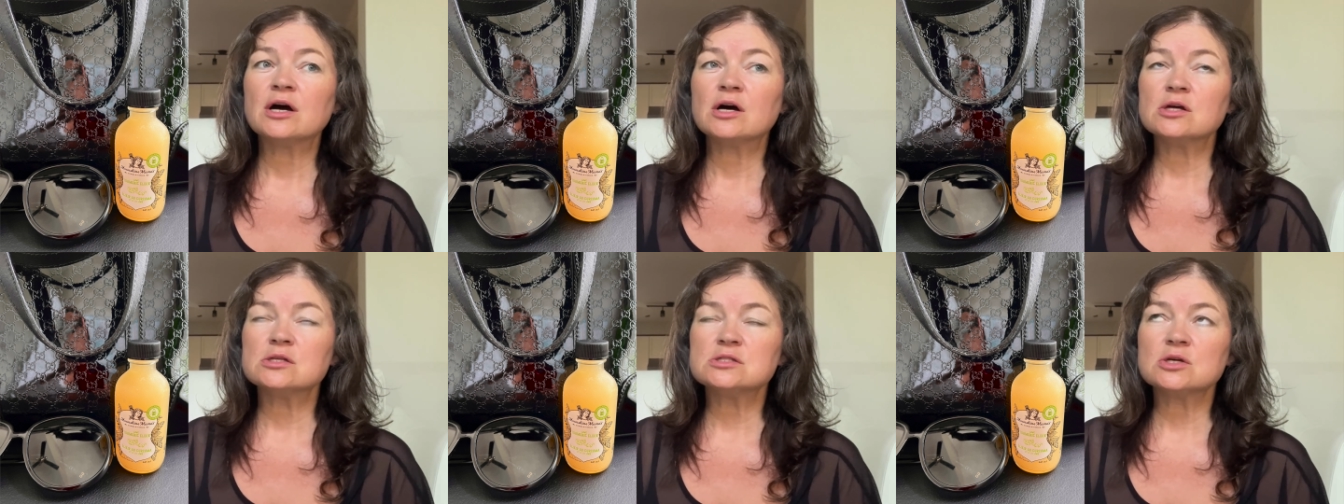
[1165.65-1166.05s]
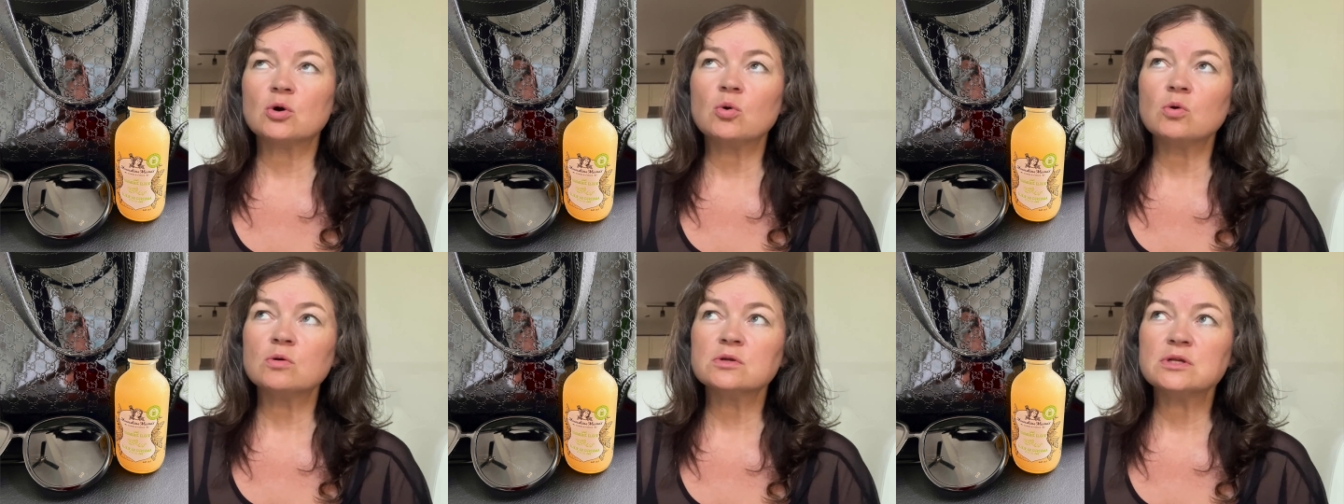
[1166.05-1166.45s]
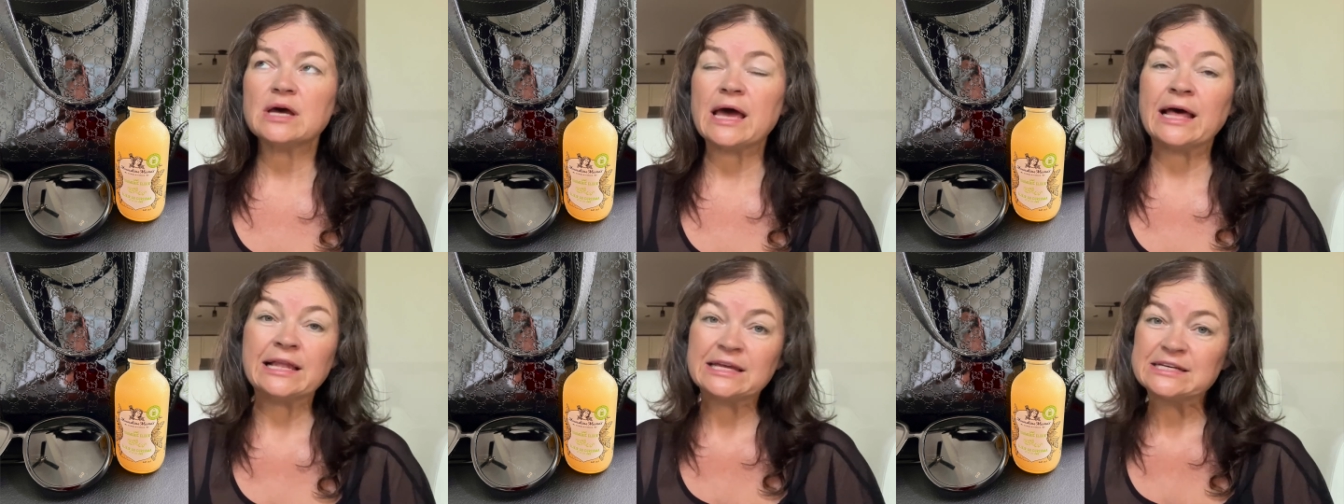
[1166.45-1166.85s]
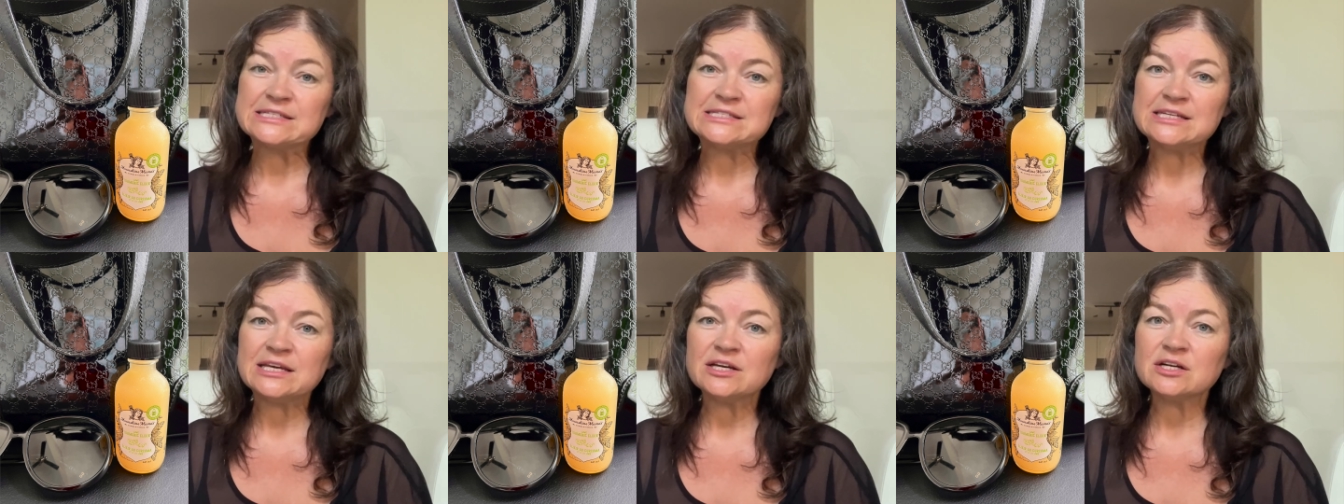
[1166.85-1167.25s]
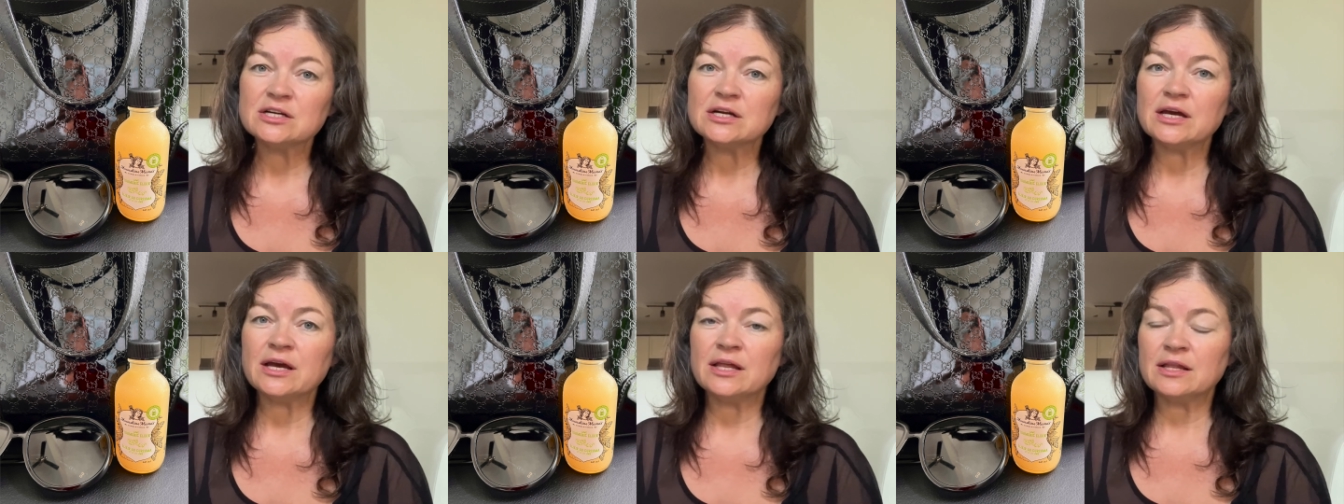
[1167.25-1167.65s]
It's called
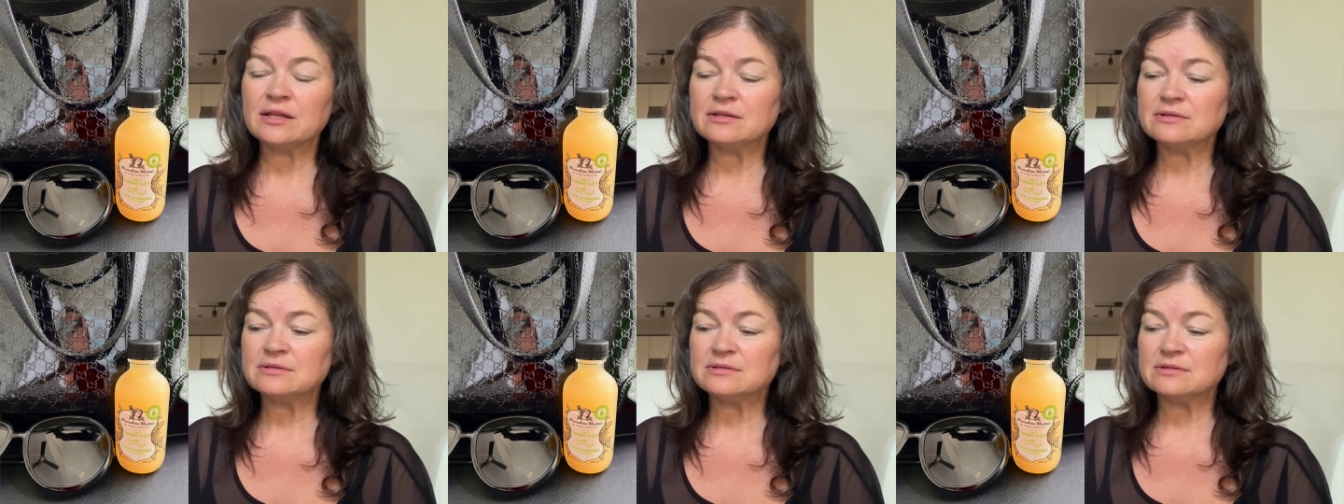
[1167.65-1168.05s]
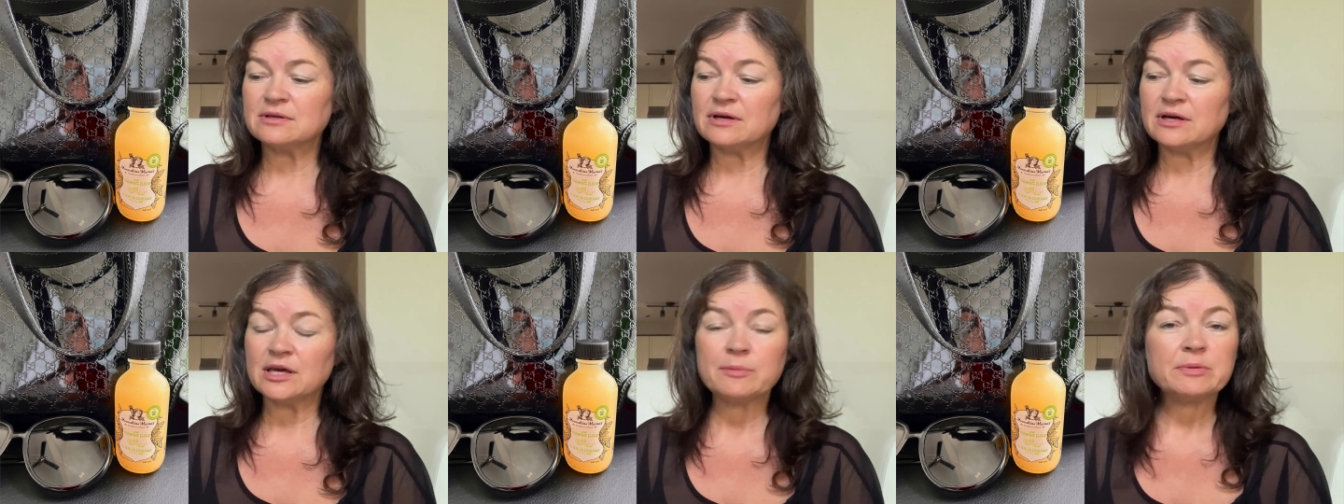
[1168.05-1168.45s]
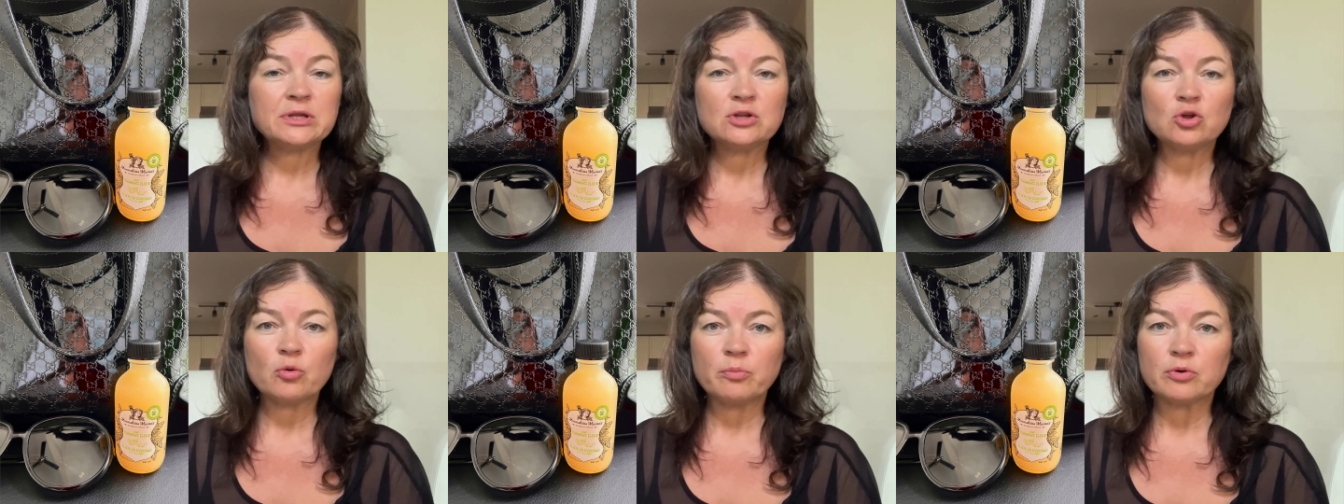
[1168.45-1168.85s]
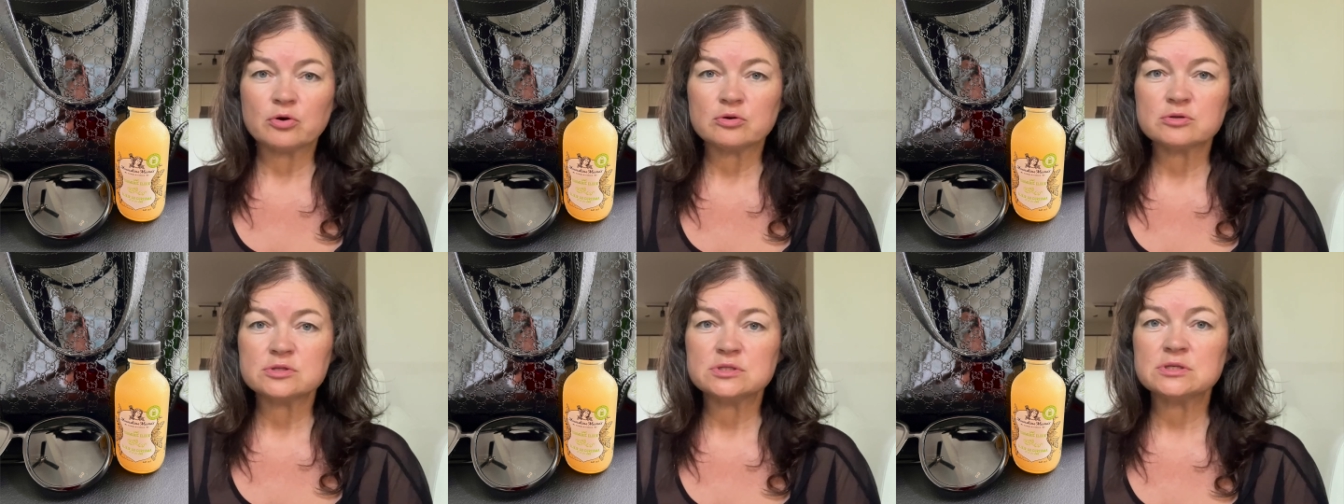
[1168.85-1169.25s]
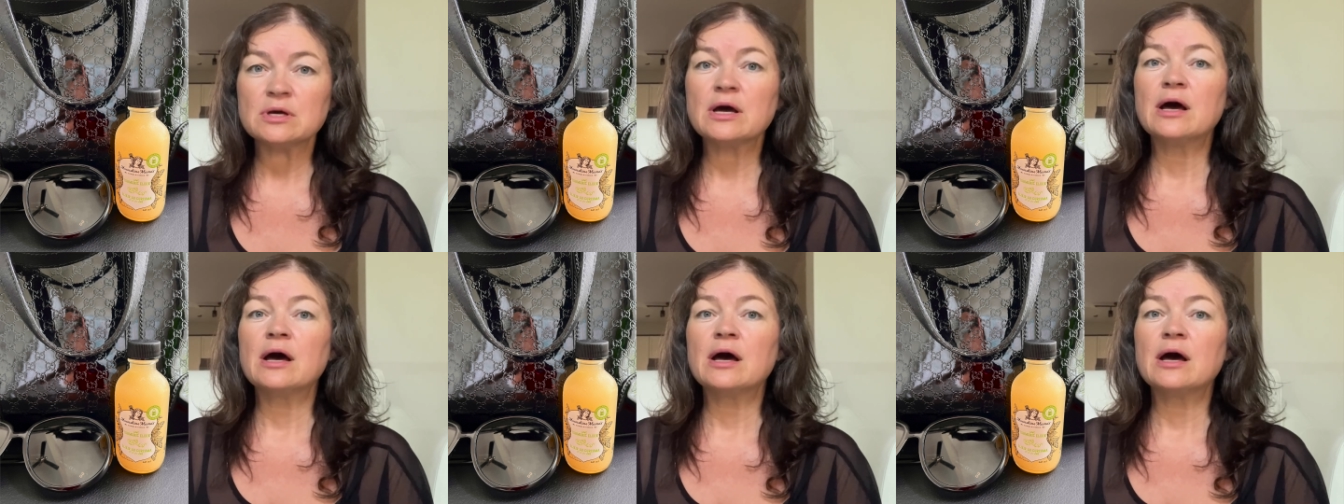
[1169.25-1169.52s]
elixir, and keep it in your purse.